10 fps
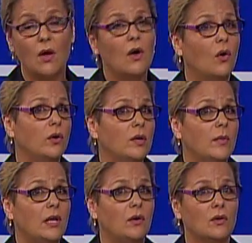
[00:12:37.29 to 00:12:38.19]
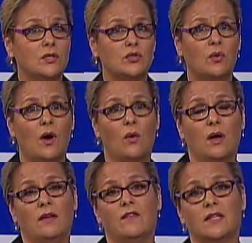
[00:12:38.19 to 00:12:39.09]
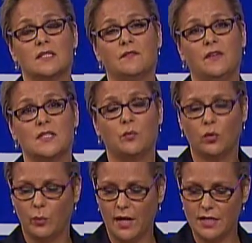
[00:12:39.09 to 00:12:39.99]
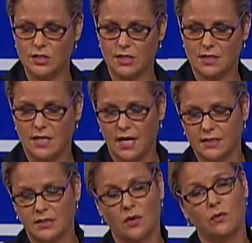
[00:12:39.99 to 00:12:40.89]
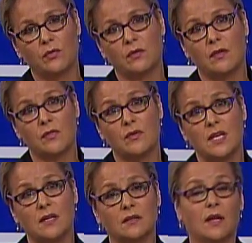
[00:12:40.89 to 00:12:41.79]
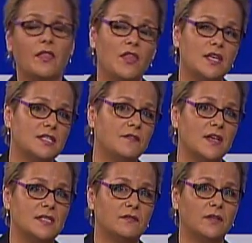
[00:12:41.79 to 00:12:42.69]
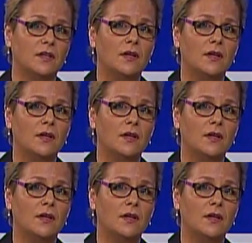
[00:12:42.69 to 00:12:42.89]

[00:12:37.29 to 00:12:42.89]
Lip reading: Or you may log on to our events Facebook page. That's Acted Out Free Theatre Festival.